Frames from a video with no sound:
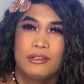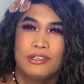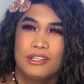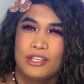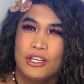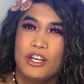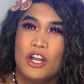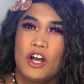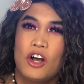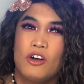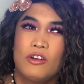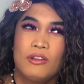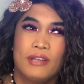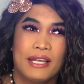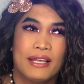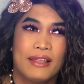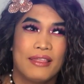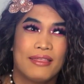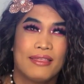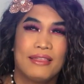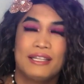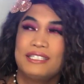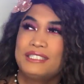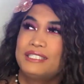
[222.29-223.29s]
You know,
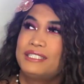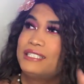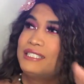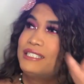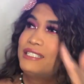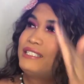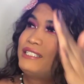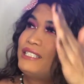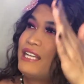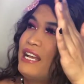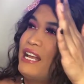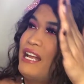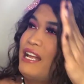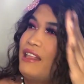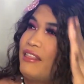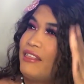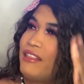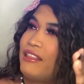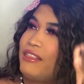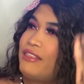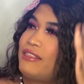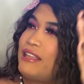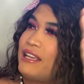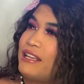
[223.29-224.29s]
like this is
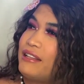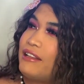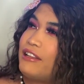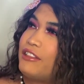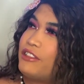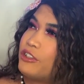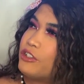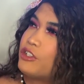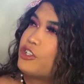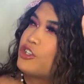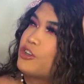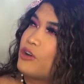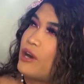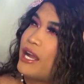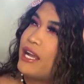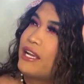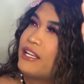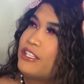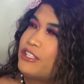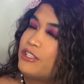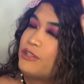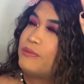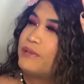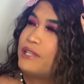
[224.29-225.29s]
the thing that they're
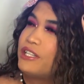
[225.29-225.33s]
trying to